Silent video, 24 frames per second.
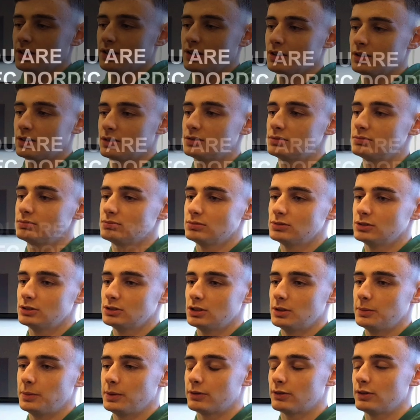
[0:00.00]
I think
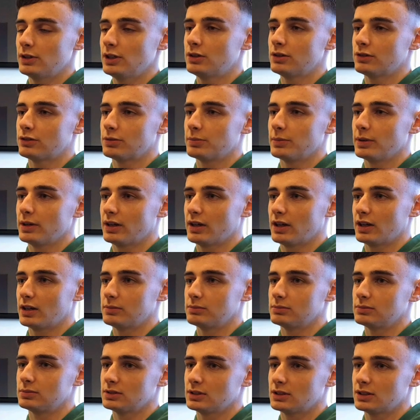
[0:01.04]
it'd be really good for my
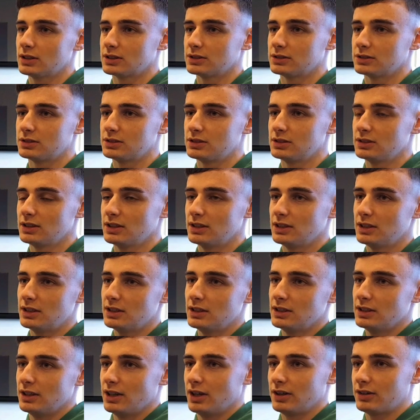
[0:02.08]
game, because
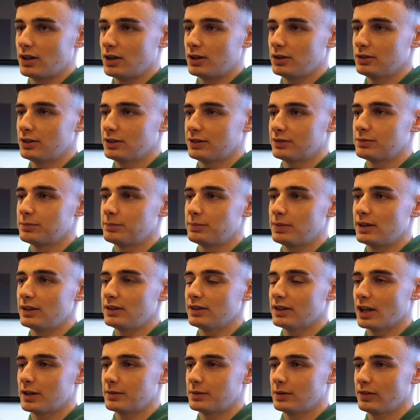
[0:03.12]
it's a whole different
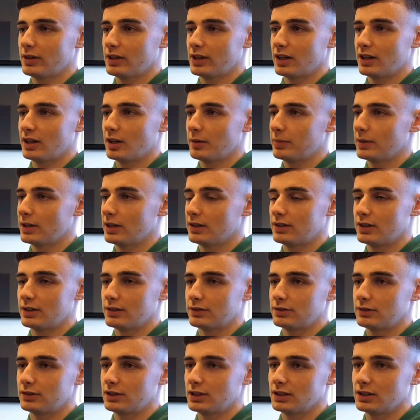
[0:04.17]
ball game over there. They play it
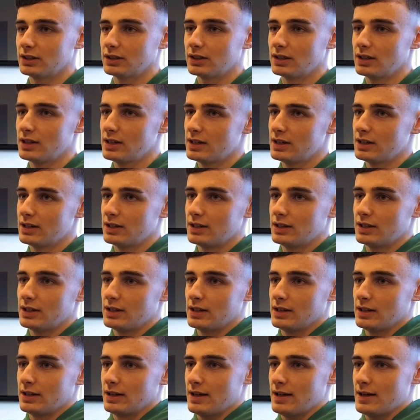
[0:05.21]
differently.
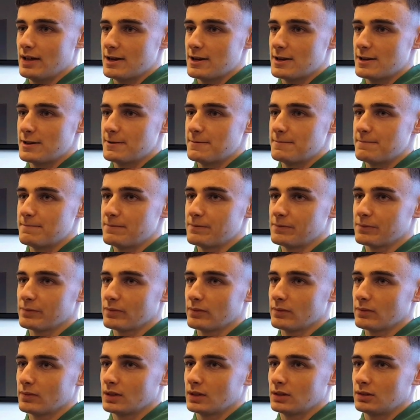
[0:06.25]

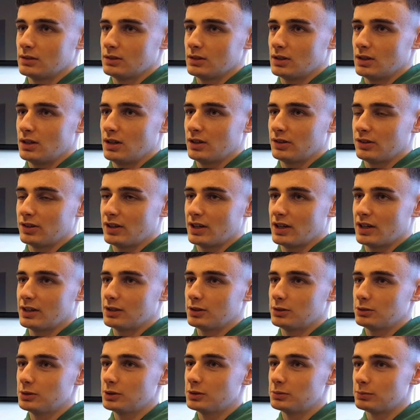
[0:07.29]
I'd say
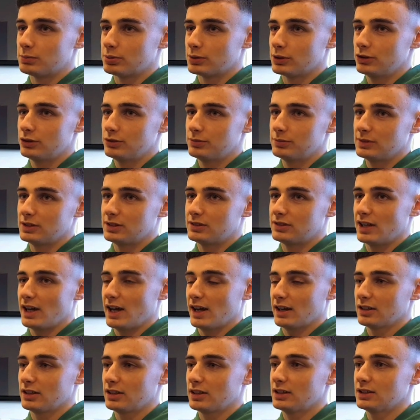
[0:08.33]
it'll improve me
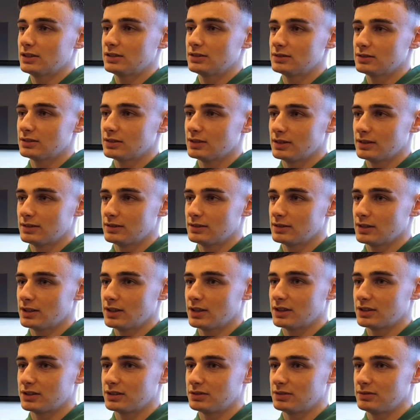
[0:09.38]
technically,
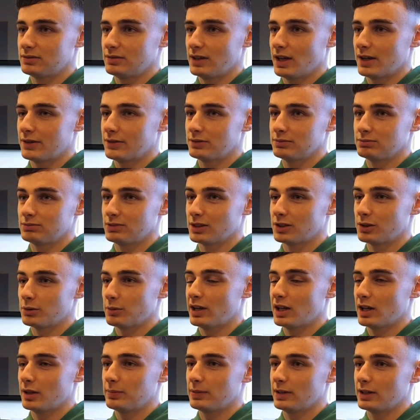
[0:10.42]
because the way
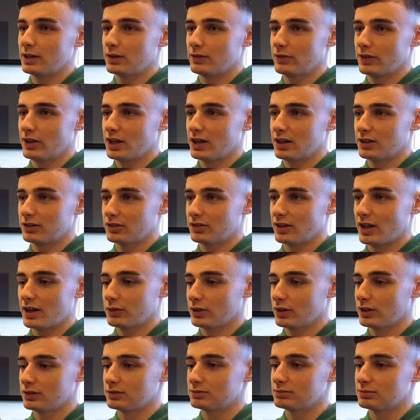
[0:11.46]
they play over there is just
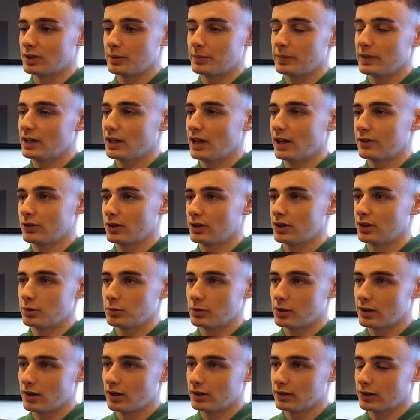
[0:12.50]
everything. They play
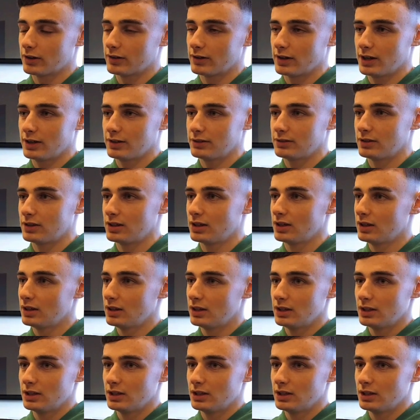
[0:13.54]
everything on the ground.